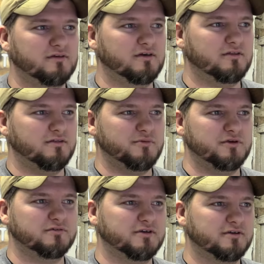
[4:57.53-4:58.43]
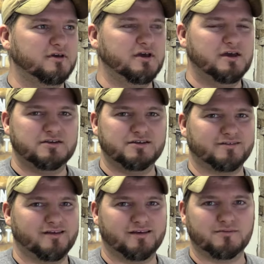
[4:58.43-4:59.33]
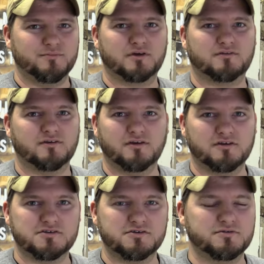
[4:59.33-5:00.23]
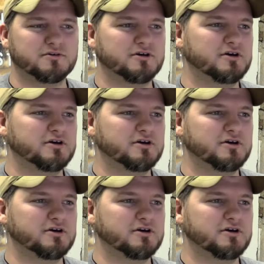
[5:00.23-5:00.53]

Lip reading: in the music. Just that's a mixing issue.